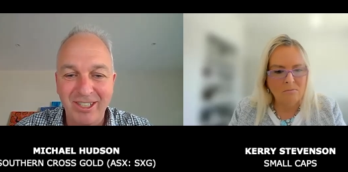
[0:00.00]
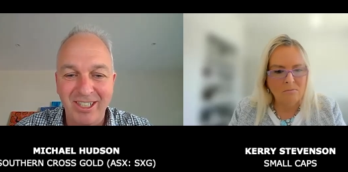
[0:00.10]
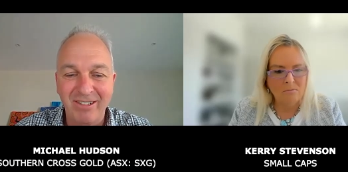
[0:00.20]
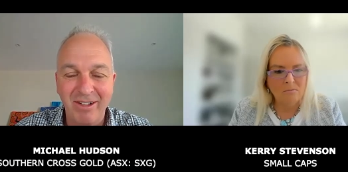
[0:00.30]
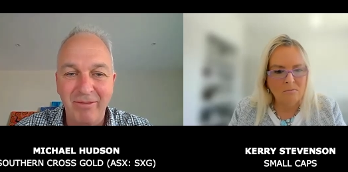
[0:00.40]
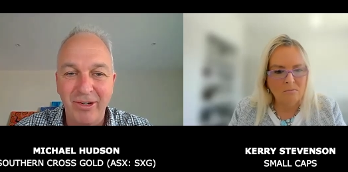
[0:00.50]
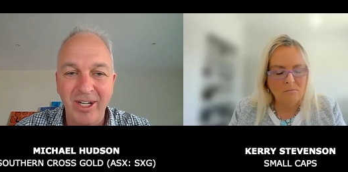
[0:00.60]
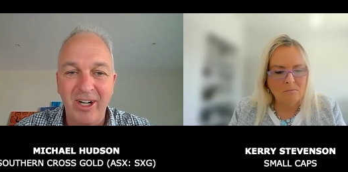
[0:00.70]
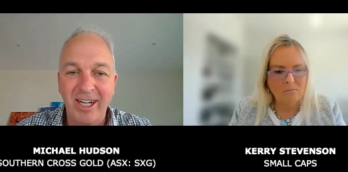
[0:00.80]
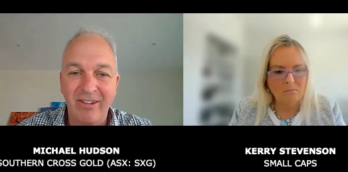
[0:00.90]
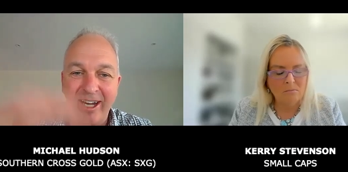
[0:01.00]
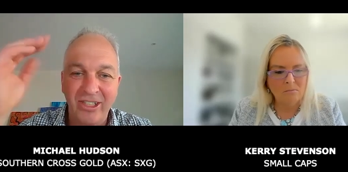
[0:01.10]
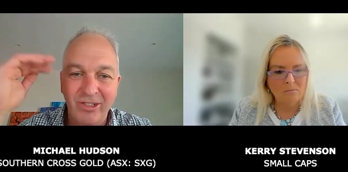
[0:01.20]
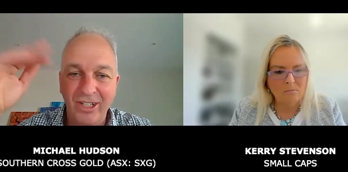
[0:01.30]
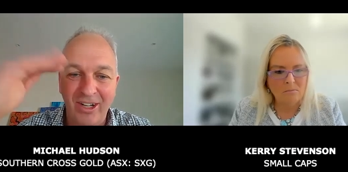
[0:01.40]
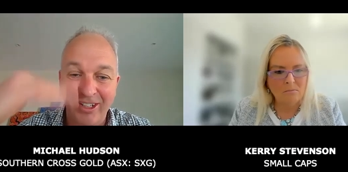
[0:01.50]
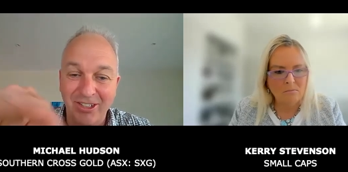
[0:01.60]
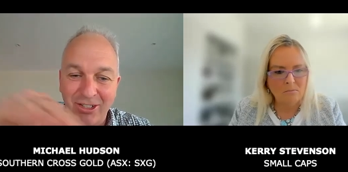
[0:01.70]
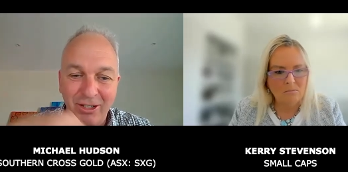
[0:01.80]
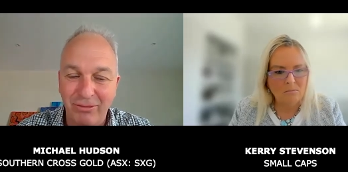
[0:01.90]
Speaker 1: There's a the very high grade drill hole at
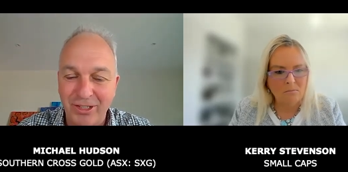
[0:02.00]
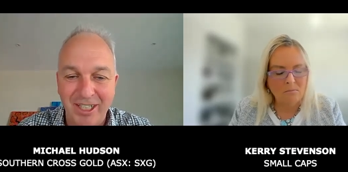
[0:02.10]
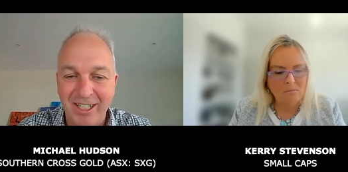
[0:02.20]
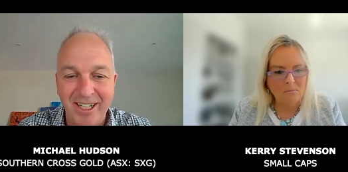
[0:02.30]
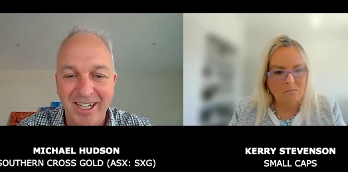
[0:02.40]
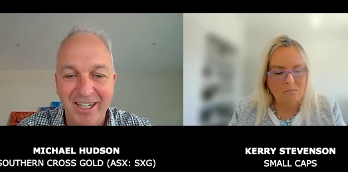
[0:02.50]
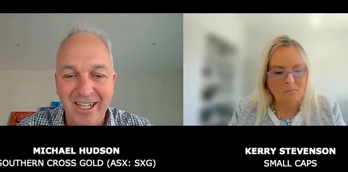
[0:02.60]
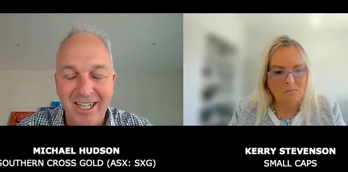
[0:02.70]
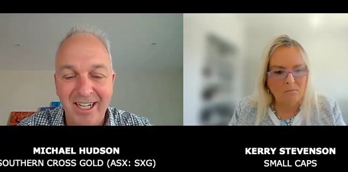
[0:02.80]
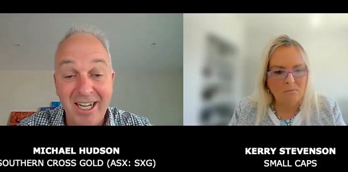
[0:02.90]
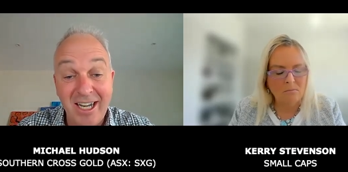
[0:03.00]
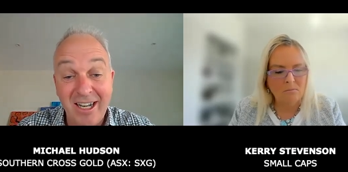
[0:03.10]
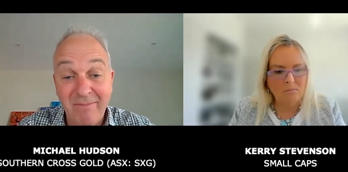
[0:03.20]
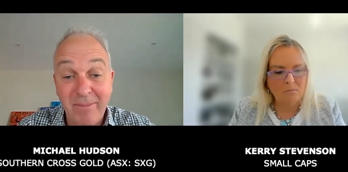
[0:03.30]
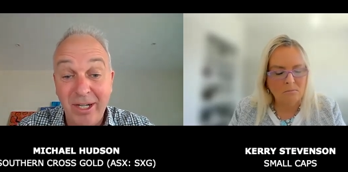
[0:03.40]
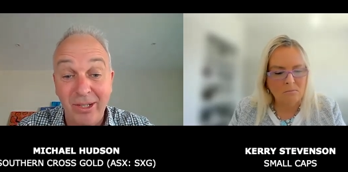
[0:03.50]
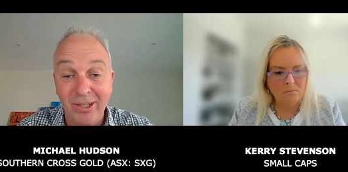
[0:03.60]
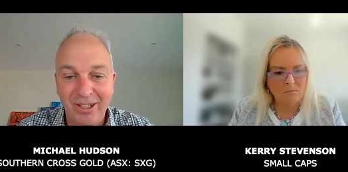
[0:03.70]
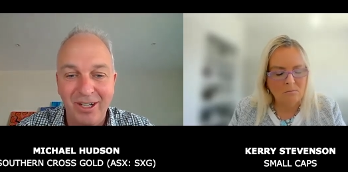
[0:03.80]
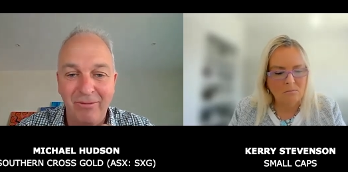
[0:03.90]
surface in the in in in the
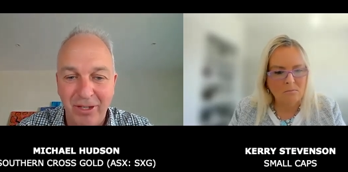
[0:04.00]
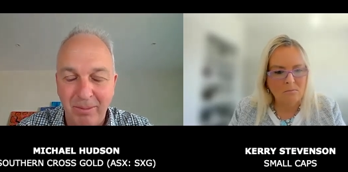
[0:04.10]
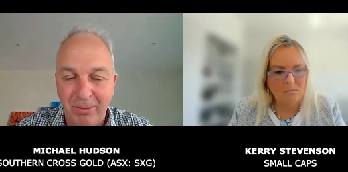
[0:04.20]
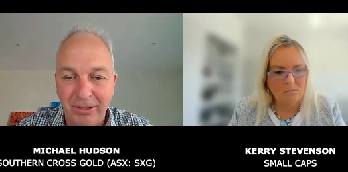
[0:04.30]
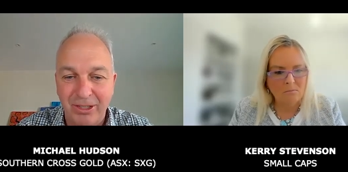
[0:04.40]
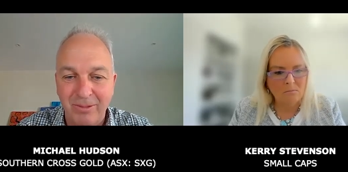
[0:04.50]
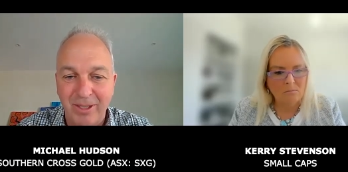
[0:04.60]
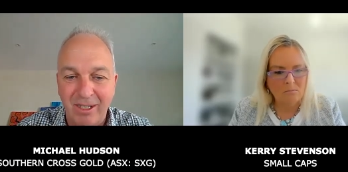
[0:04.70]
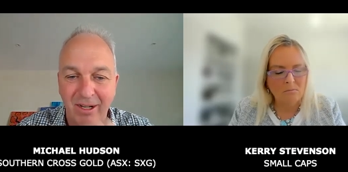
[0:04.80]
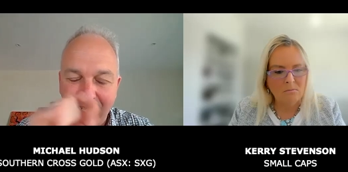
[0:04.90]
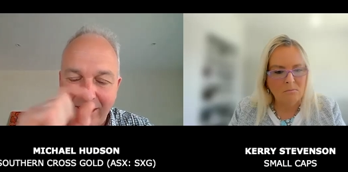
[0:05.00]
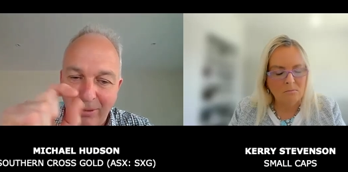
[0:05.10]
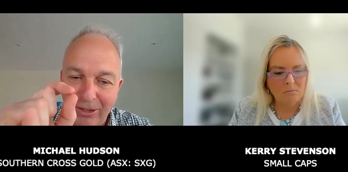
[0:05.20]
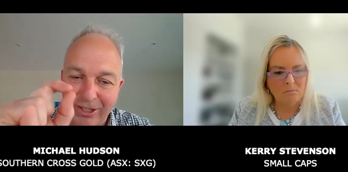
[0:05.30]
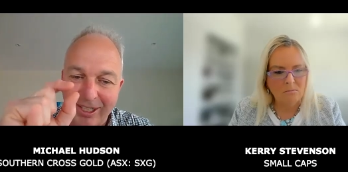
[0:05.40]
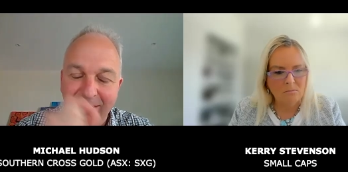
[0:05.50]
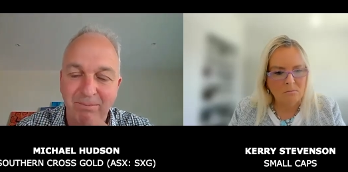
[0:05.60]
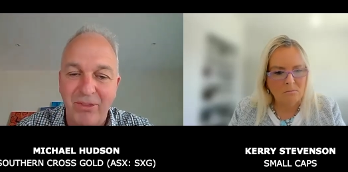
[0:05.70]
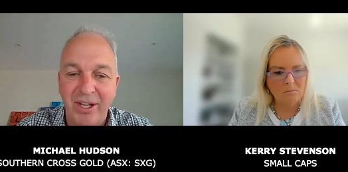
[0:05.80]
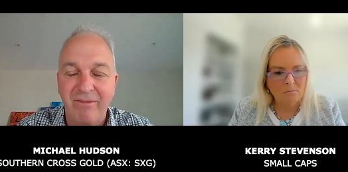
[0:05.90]
middle of the deposit, uh, the deposit, the
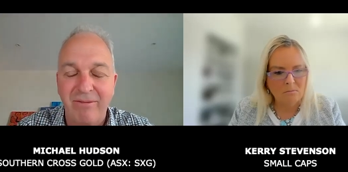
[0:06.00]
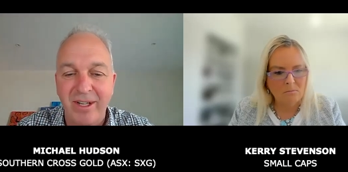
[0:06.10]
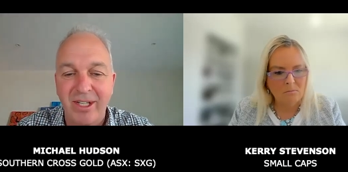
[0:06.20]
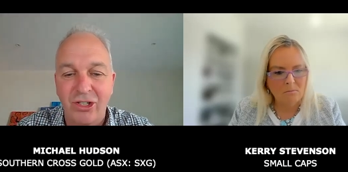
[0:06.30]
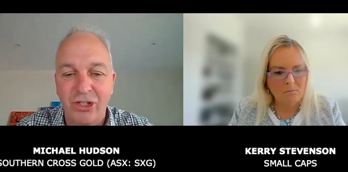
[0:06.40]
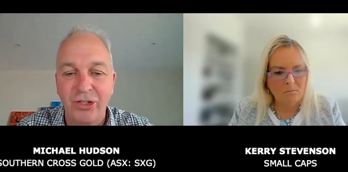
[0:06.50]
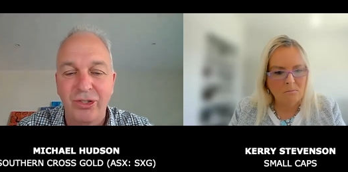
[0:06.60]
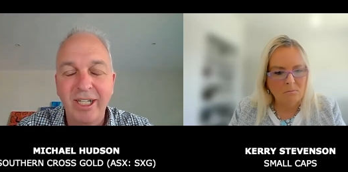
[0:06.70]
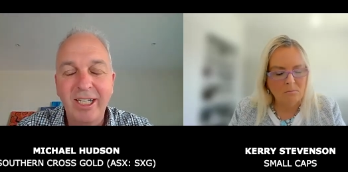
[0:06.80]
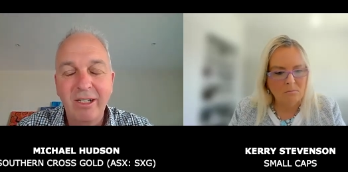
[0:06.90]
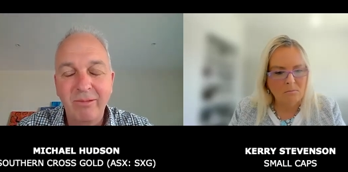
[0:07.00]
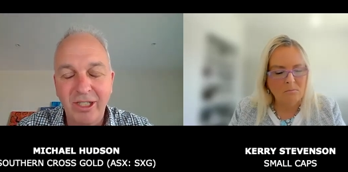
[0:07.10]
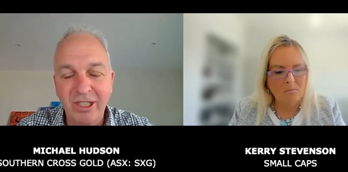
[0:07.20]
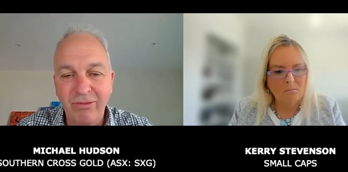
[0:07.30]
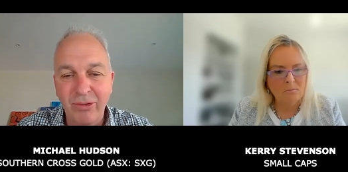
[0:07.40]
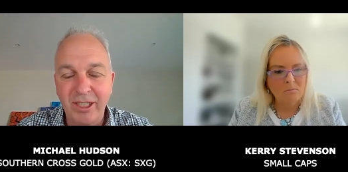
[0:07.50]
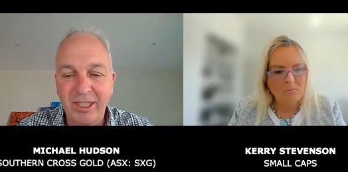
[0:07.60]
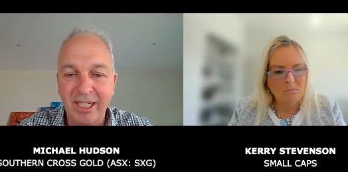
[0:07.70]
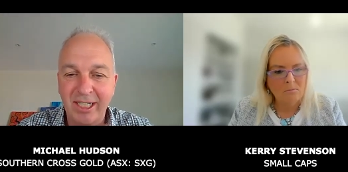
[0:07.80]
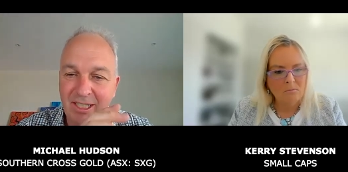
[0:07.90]
the the shoot, which is
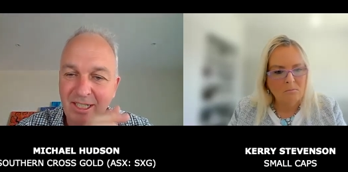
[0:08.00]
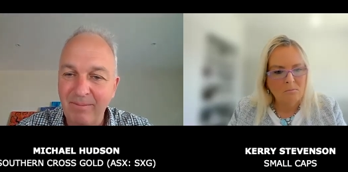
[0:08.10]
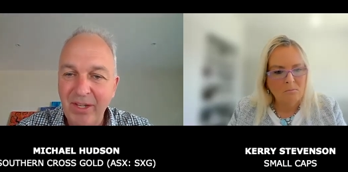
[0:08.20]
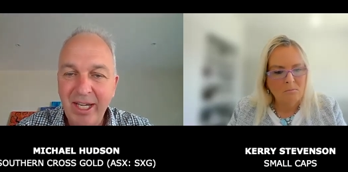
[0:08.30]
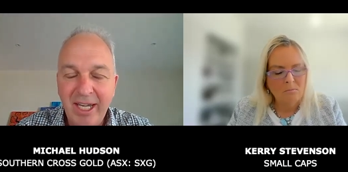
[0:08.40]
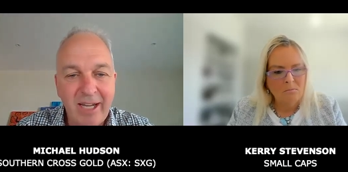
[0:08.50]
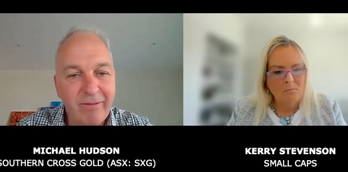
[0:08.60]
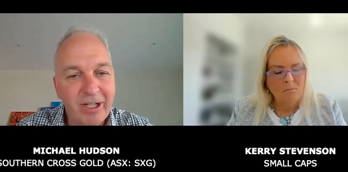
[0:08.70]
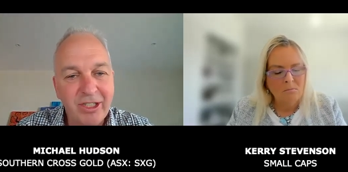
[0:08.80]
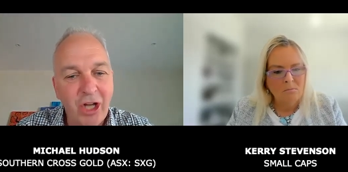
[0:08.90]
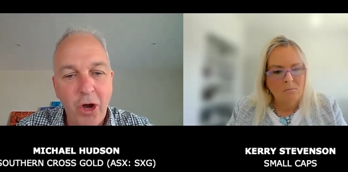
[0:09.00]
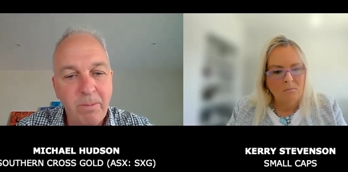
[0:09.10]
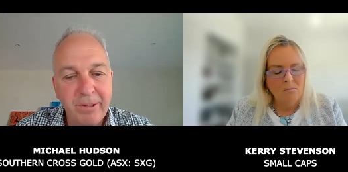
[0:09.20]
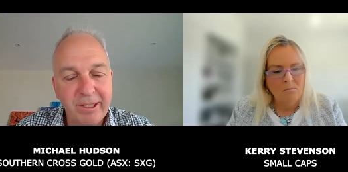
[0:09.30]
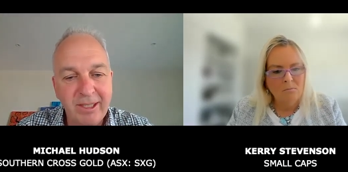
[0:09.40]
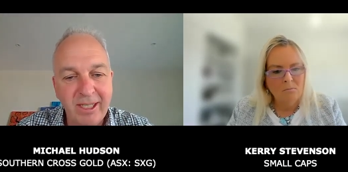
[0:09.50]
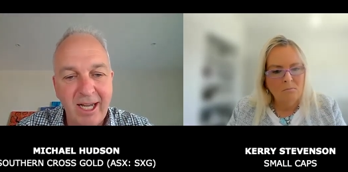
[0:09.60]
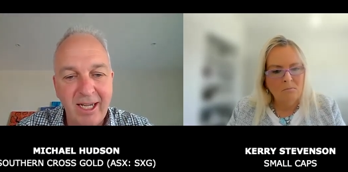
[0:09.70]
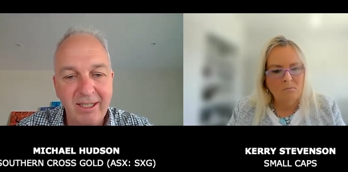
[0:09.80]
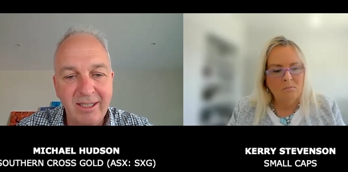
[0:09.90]
46, and even it's open. It's
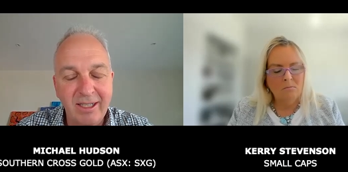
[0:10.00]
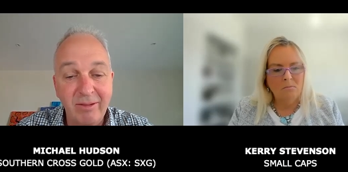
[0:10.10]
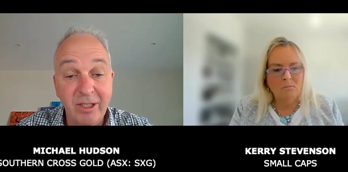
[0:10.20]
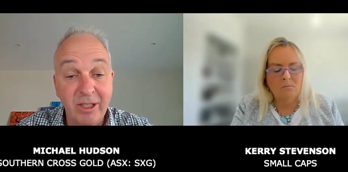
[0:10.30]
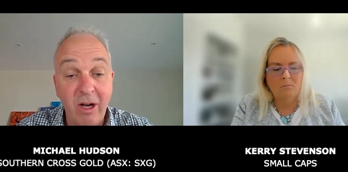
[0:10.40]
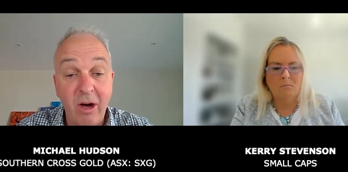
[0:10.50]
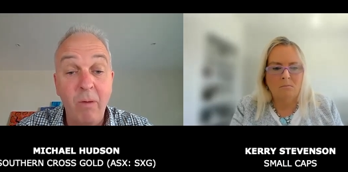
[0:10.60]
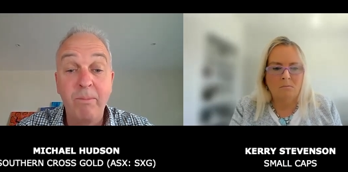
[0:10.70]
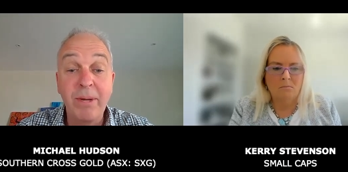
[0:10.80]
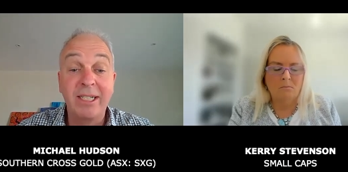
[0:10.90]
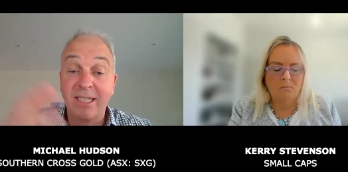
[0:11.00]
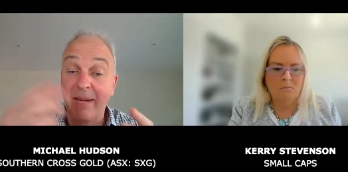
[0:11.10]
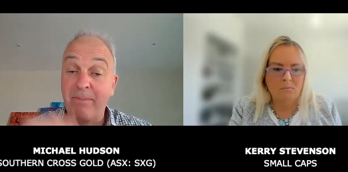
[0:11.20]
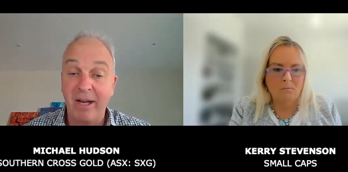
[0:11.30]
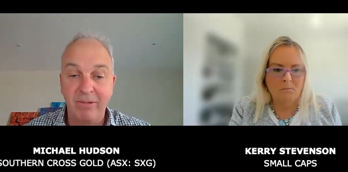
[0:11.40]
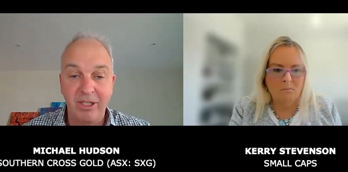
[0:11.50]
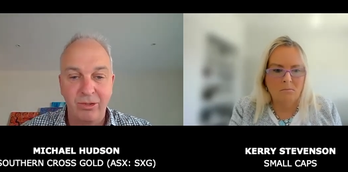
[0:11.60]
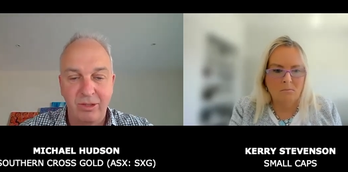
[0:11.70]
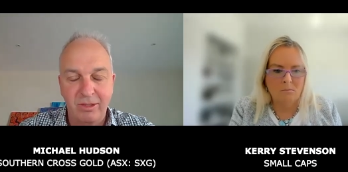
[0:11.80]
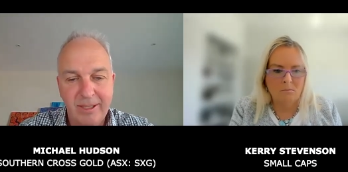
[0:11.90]
uh, there's a whole big step out we
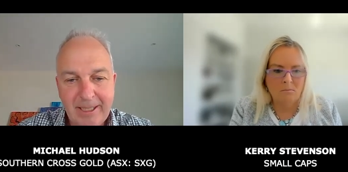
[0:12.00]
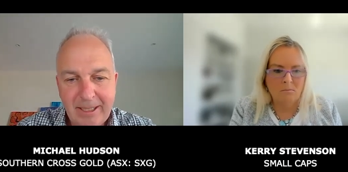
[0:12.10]
took